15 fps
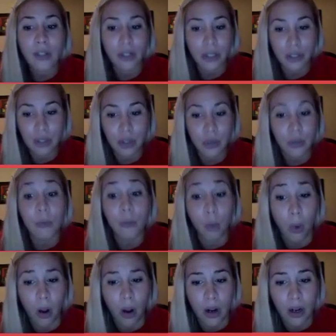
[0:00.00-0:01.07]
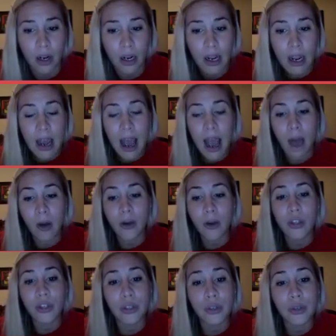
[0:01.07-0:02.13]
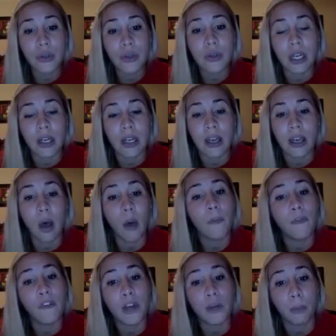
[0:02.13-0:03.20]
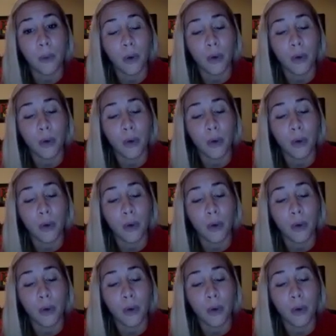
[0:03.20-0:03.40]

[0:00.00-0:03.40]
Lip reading: How are you going to do more? How are you going to help fund